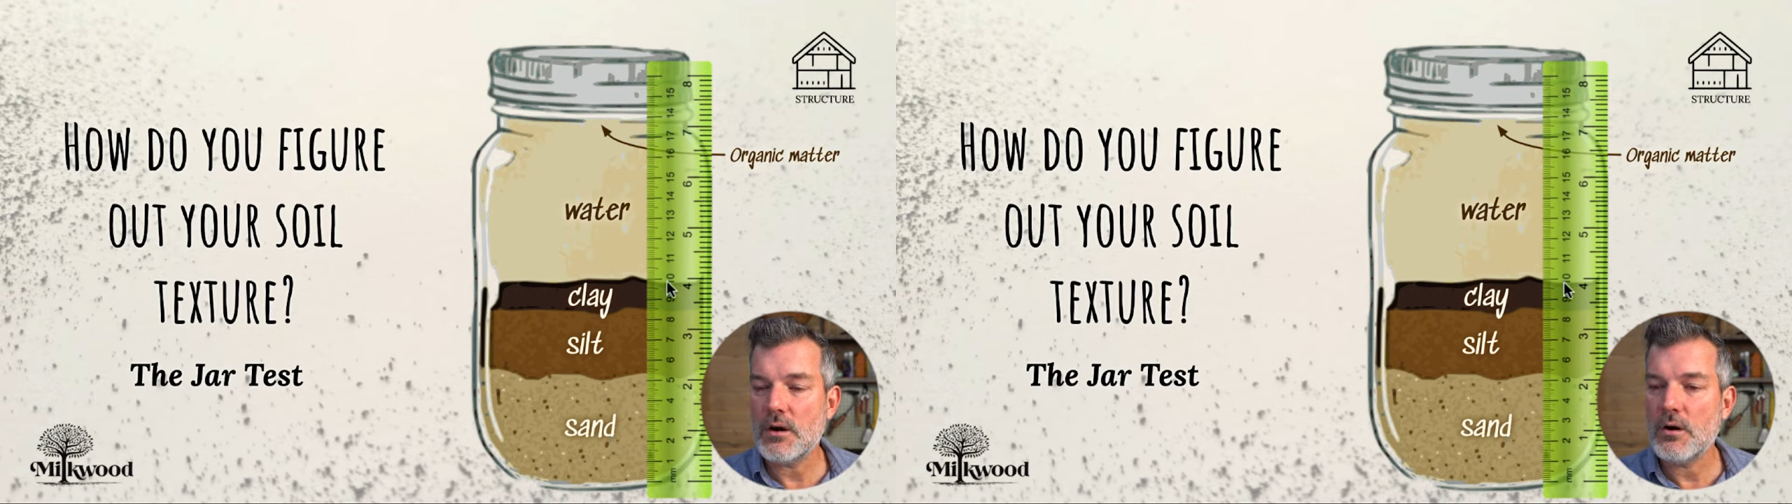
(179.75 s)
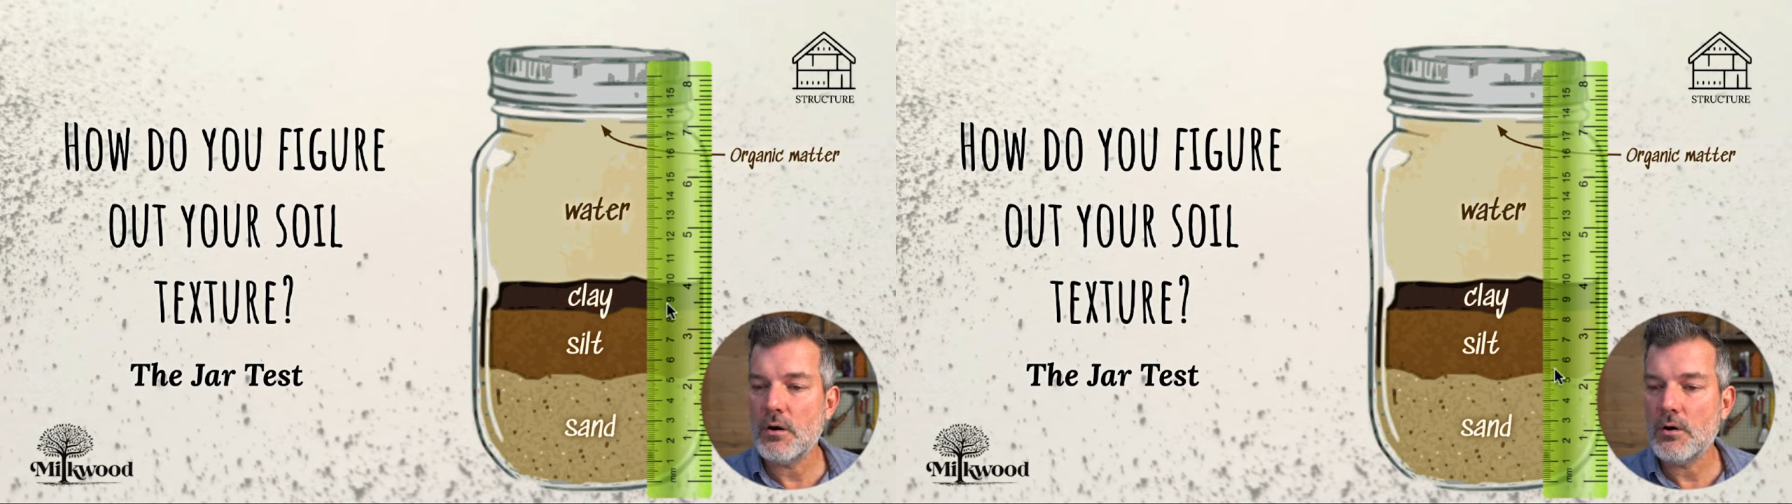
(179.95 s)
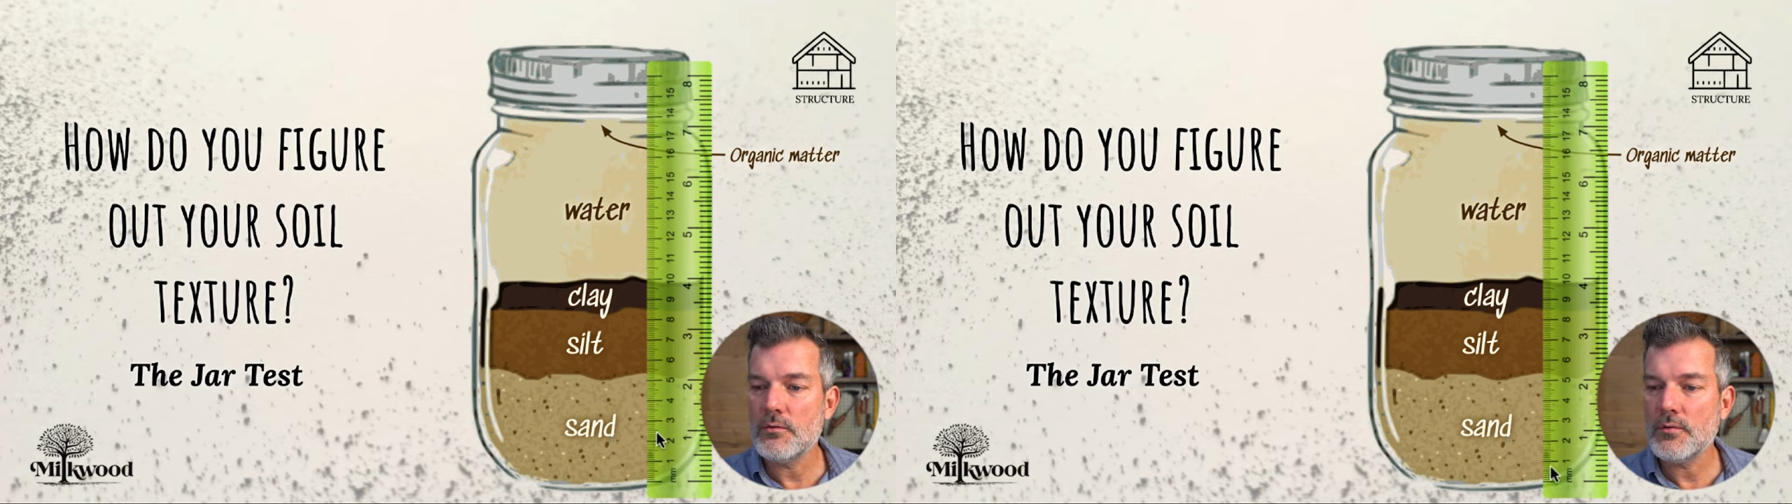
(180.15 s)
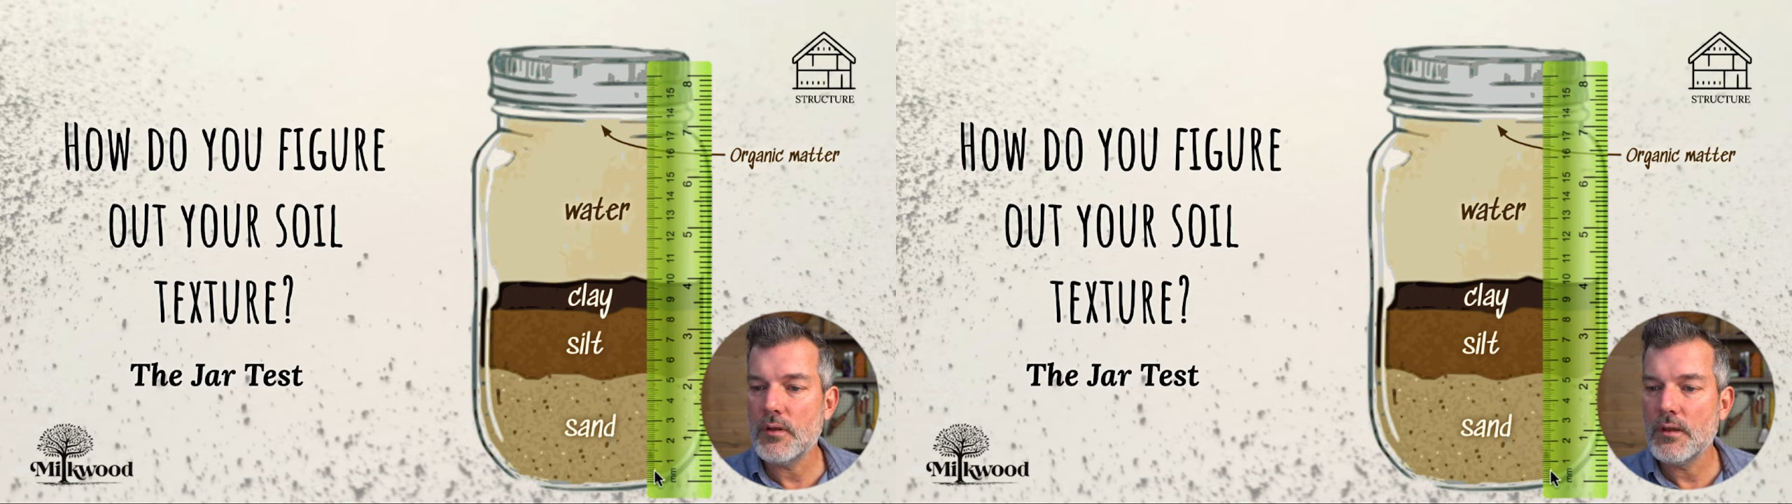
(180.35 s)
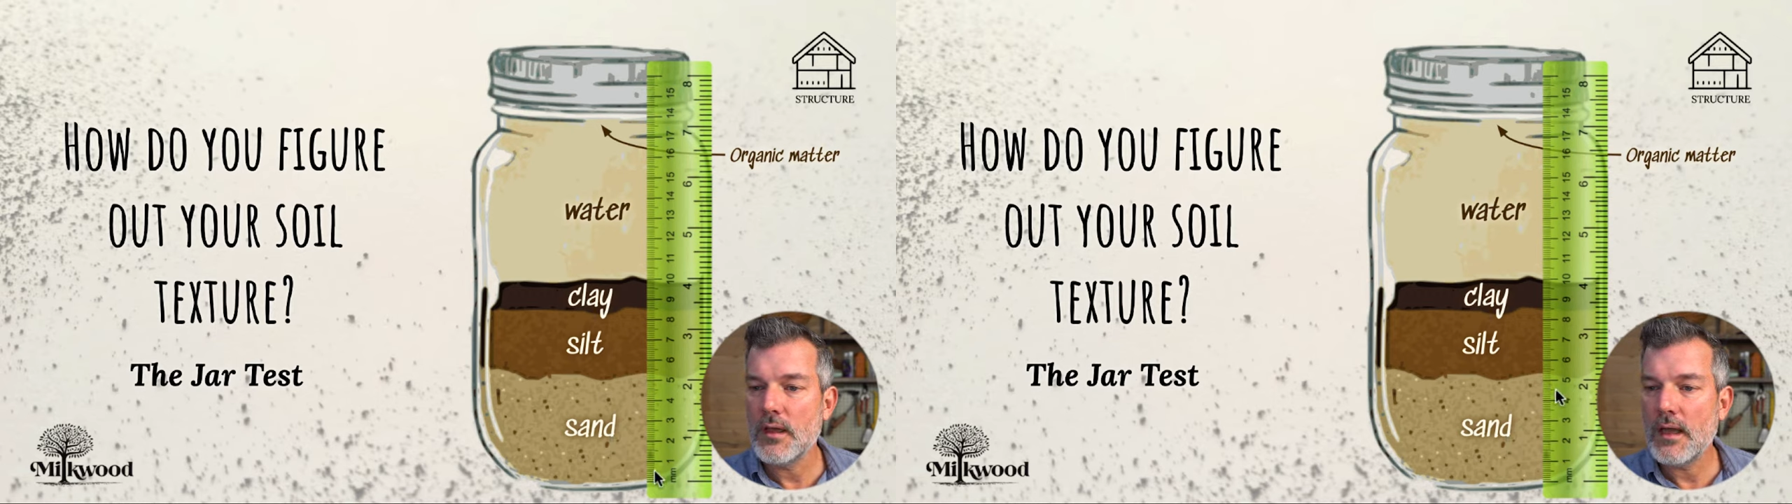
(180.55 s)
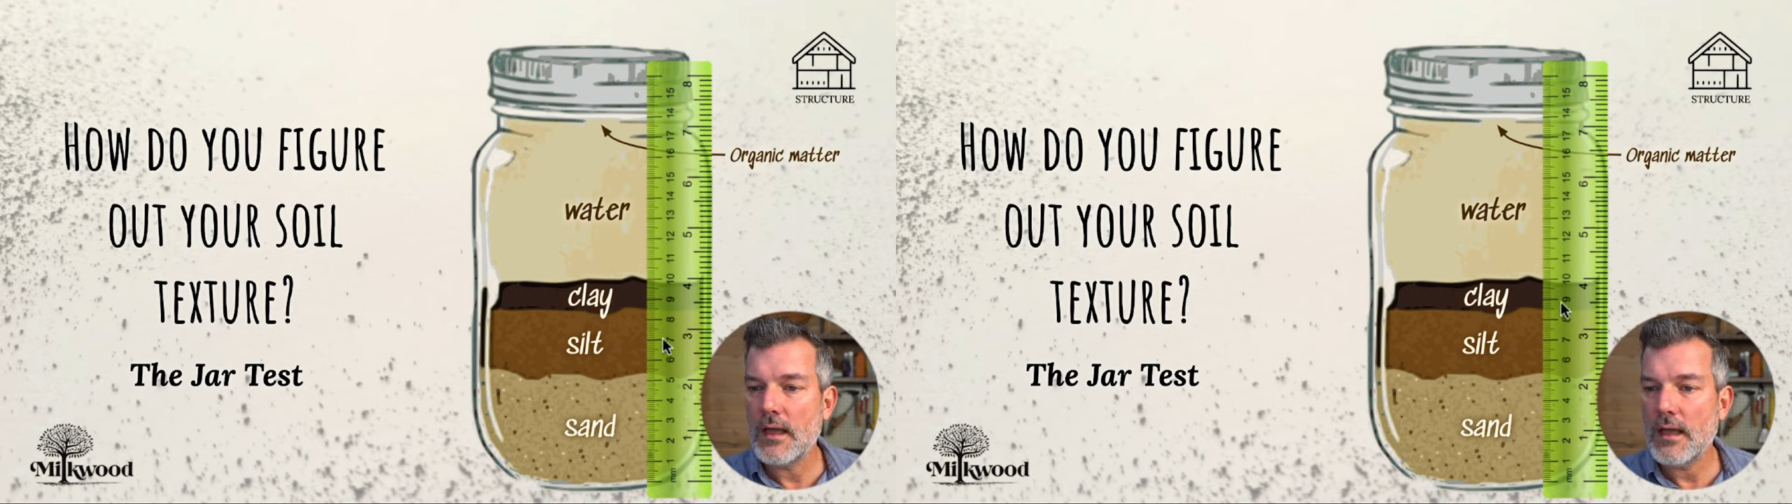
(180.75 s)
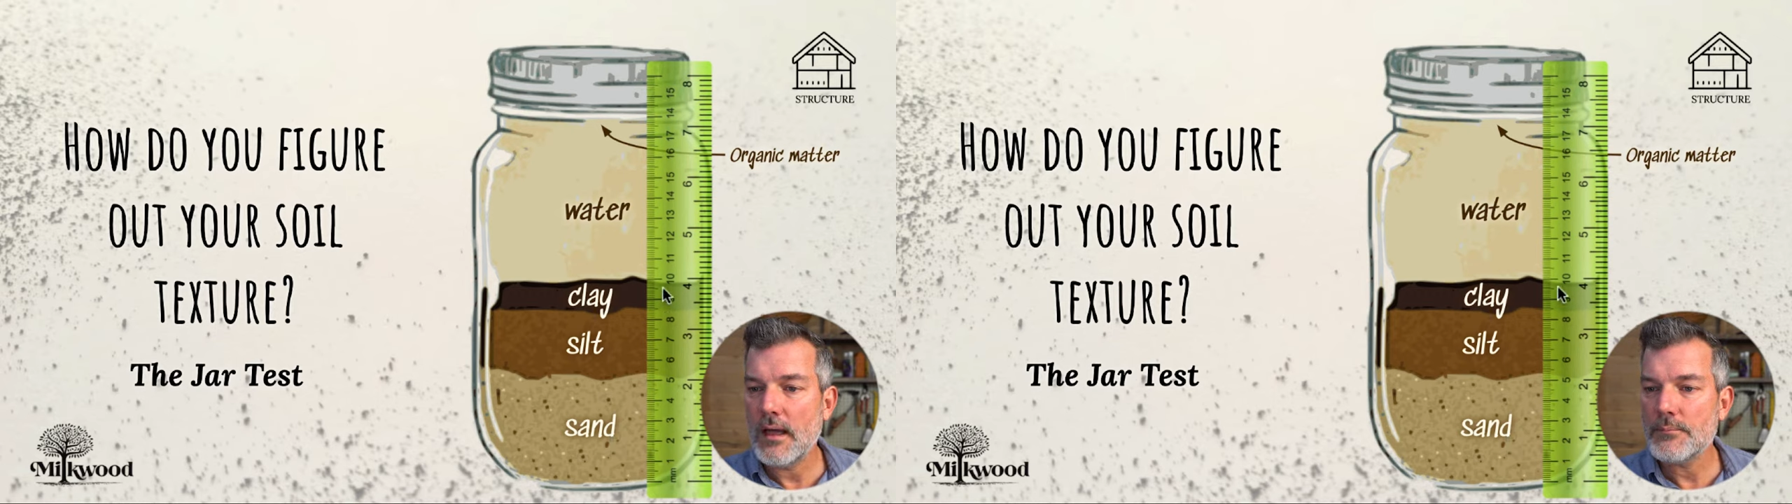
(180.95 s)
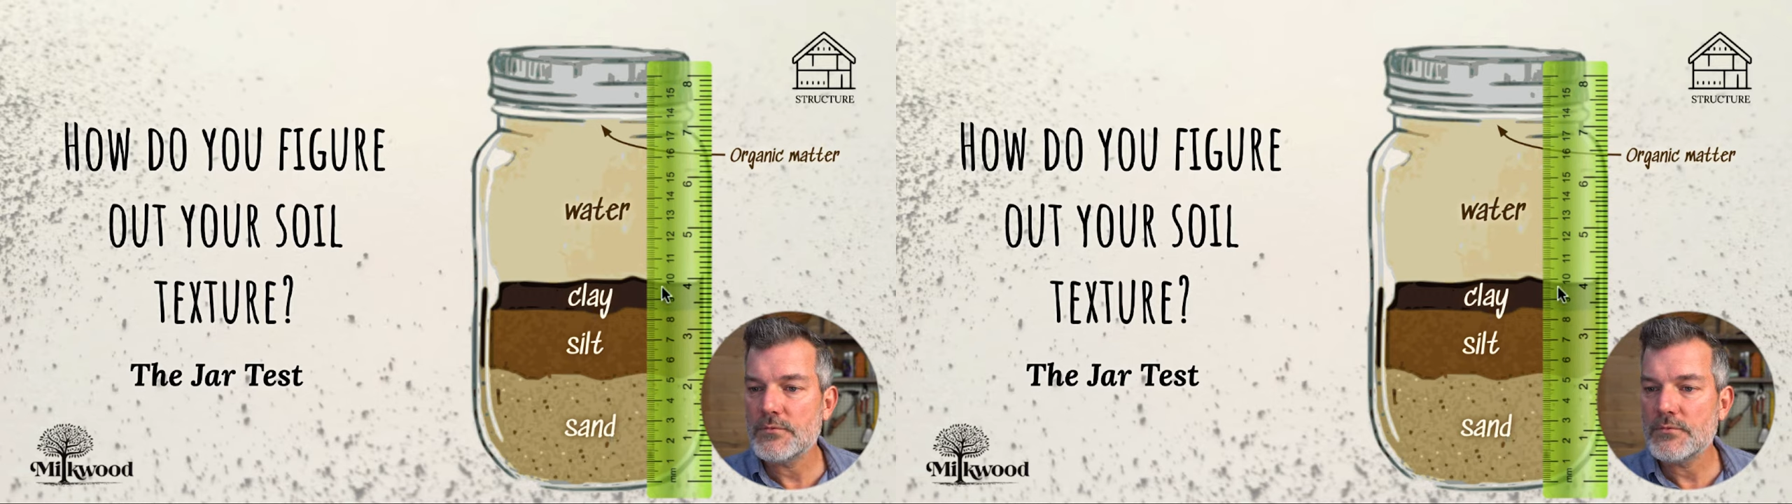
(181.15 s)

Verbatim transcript: of uh,